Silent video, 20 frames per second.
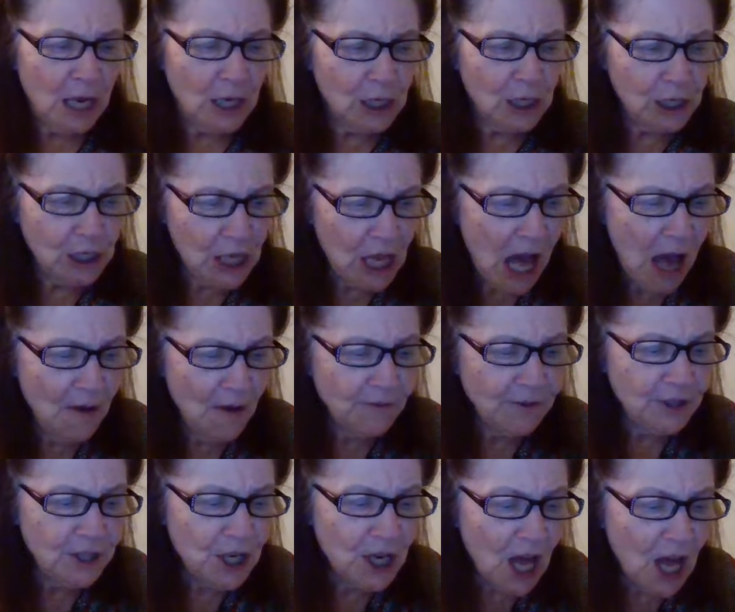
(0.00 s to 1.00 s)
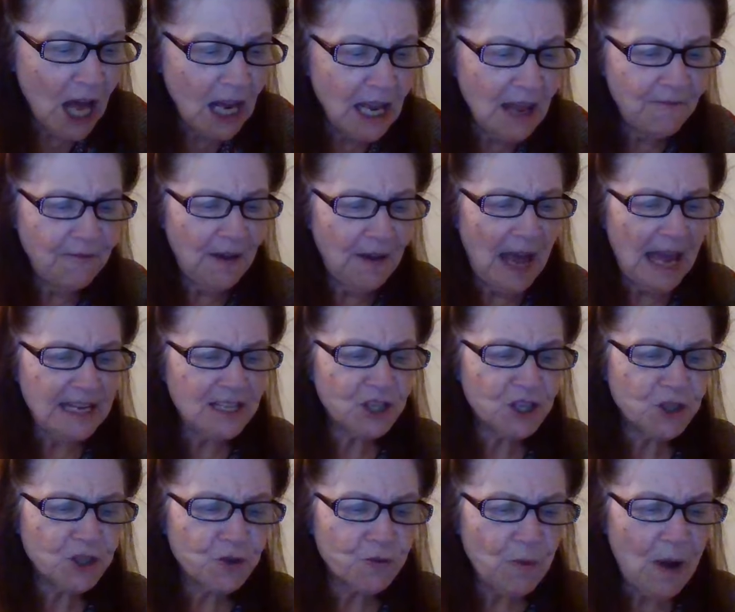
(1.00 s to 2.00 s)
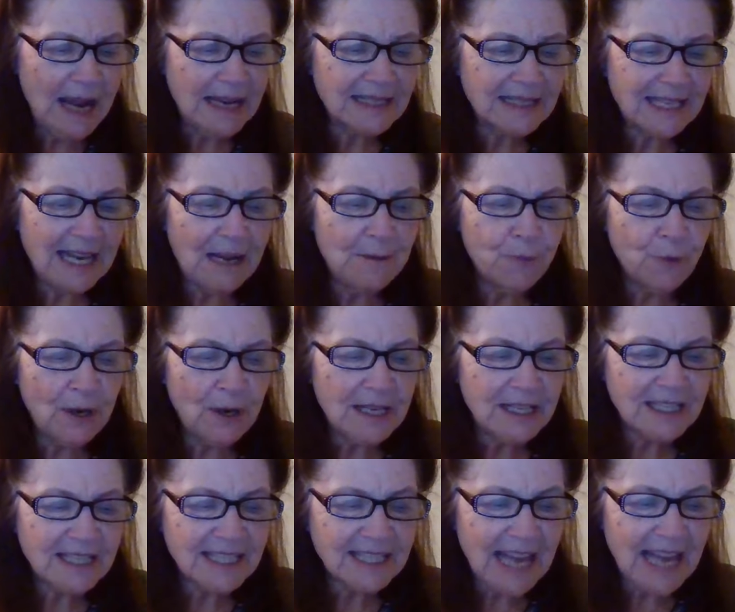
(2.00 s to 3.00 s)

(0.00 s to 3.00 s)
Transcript: Love nullifies stress and brings